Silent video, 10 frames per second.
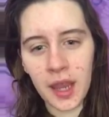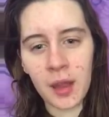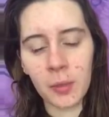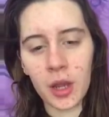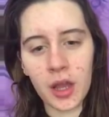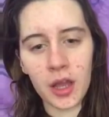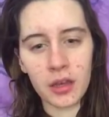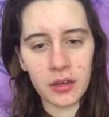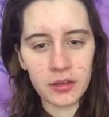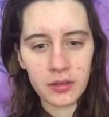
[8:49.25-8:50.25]
camera
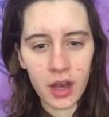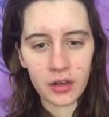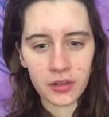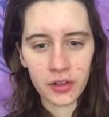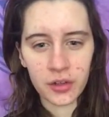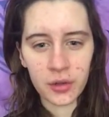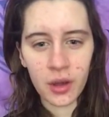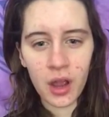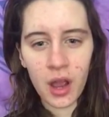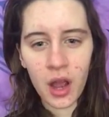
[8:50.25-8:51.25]
and talk to you.